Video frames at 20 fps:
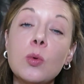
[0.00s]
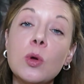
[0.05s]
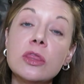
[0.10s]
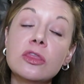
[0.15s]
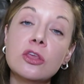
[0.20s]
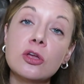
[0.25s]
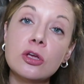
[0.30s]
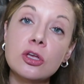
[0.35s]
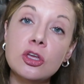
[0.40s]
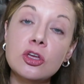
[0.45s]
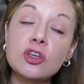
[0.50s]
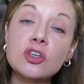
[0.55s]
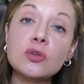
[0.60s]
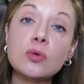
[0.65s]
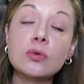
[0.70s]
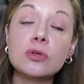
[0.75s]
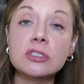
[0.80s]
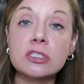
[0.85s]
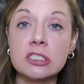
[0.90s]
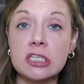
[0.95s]
with their
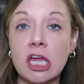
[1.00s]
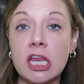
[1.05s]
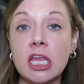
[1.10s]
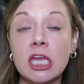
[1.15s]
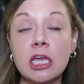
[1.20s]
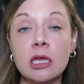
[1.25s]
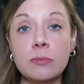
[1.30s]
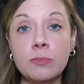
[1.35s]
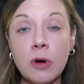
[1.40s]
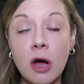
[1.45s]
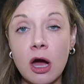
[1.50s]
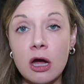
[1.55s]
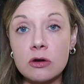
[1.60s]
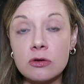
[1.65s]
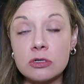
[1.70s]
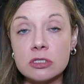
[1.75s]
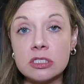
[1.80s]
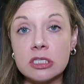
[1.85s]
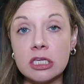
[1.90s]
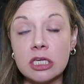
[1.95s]
usual stunning
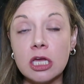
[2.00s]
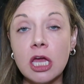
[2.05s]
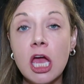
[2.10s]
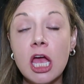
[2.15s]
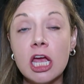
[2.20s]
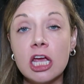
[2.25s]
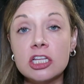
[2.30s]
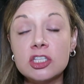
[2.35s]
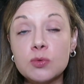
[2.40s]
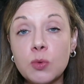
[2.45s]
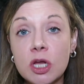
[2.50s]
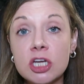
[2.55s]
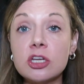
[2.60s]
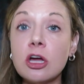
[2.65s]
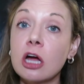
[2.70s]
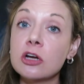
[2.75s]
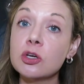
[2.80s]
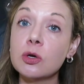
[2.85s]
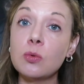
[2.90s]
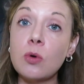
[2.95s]
hypocrisy. It's what
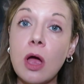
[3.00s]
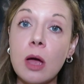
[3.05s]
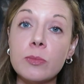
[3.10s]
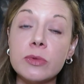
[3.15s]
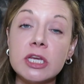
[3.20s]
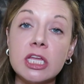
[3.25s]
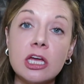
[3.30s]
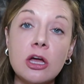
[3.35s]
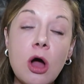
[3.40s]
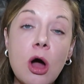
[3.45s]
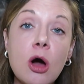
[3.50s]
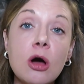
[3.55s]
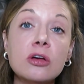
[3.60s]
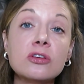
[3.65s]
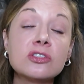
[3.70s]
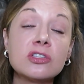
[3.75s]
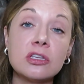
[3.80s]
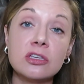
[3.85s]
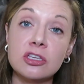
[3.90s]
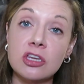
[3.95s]
Dr. Romani
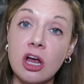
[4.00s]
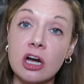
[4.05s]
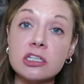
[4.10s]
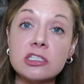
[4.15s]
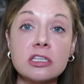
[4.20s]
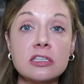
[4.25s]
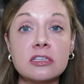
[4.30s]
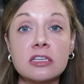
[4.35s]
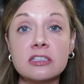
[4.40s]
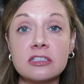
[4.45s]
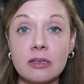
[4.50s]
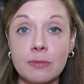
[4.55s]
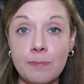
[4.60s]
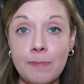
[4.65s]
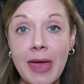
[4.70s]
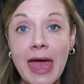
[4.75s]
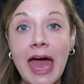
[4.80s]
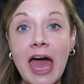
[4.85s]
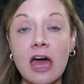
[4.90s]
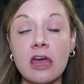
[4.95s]
calls narcissism
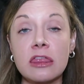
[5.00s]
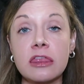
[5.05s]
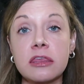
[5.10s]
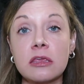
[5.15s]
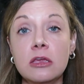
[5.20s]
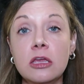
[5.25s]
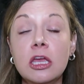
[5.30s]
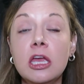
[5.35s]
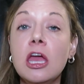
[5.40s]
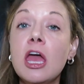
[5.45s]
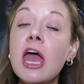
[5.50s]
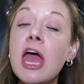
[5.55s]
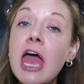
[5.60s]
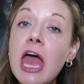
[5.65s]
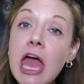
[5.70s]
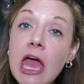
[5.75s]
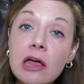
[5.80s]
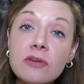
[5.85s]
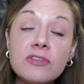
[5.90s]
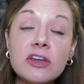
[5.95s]
math.
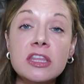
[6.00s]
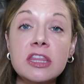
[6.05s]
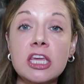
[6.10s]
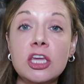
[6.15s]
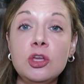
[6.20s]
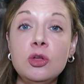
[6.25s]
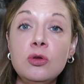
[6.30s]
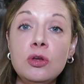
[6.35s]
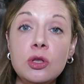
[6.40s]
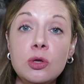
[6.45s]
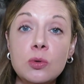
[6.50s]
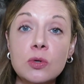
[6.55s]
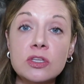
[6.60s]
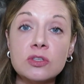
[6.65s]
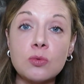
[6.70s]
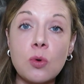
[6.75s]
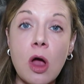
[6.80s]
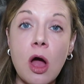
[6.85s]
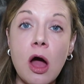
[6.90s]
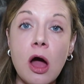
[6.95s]
Everything you do
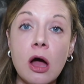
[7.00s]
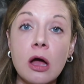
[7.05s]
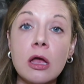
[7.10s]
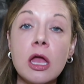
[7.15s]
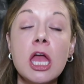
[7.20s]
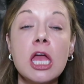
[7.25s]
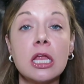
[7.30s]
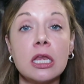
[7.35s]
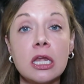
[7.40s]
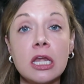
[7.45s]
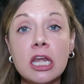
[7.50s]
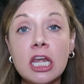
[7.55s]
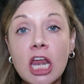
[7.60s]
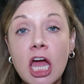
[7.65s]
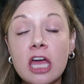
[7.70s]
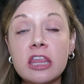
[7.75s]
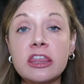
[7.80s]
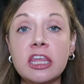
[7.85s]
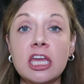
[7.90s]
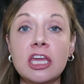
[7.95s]
is wrong.
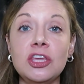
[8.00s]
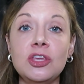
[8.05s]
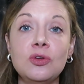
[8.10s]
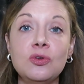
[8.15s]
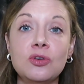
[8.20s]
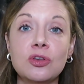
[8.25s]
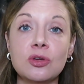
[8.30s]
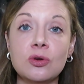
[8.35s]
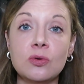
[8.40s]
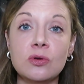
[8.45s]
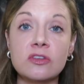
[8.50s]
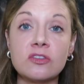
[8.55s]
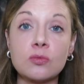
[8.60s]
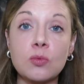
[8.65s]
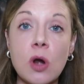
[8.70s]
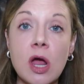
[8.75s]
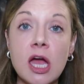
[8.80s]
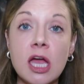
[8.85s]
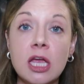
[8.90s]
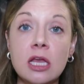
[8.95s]
Nothing you do is
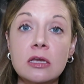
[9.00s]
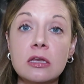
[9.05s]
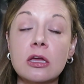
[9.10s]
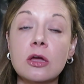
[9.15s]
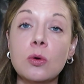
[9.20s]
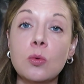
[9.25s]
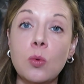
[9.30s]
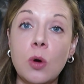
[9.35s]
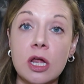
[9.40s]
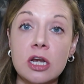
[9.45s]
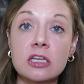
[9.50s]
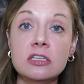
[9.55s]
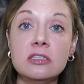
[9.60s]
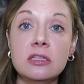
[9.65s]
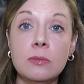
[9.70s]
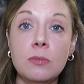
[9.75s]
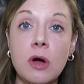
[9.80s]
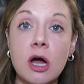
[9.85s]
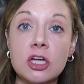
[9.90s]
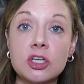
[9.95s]
right. What is
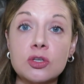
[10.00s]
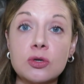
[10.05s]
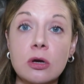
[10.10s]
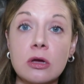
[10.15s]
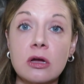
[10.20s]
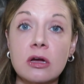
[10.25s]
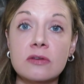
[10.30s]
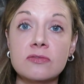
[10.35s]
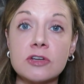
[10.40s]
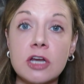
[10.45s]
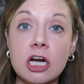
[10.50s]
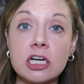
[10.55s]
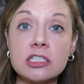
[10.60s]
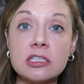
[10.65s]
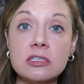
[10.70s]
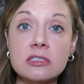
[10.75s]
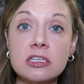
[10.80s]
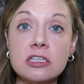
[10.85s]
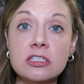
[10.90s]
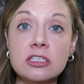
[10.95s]
the mantra of
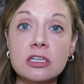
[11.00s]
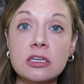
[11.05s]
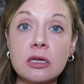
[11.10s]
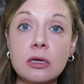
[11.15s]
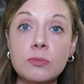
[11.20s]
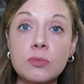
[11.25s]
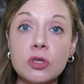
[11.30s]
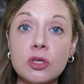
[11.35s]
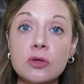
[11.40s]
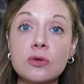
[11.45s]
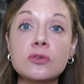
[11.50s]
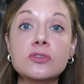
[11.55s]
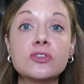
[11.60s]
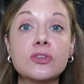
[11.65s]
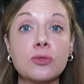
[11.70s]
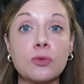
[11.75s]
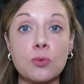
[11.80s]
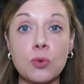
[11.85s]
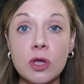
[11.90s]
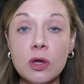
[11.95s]
narcissistic abuse?
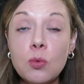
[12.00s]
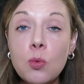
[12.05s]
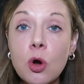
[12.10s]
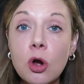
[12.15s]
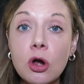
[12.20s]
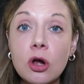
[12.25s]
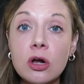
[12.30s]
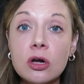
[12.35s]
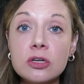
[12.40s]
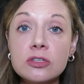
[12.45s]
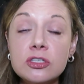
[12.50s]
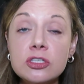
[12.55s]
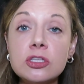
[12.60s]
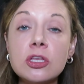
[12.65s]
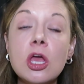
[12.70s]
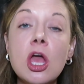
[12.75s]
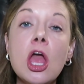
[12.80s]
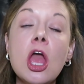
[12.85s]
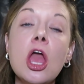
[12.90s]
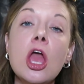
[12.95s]
Three
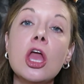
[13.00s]
words: